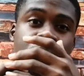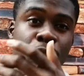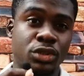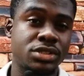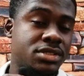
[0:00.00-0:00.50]

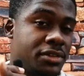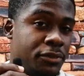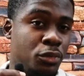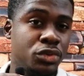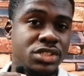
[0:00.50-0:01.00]
But if
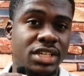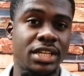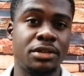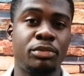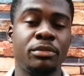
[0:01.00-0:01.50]
you want to
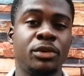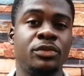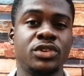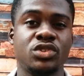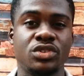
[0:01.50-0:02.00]
get the premium
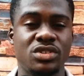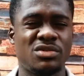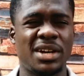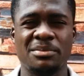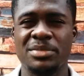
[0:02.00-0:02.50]
version, you
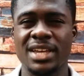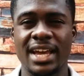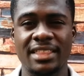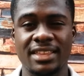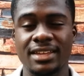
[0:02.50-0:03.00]
can pay,
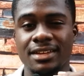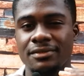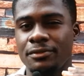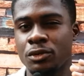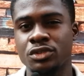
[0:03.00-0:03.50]
I think,
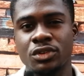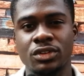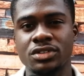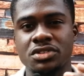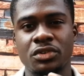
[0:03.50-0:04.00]

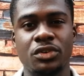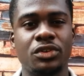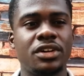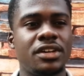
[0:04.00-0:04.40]
$4 or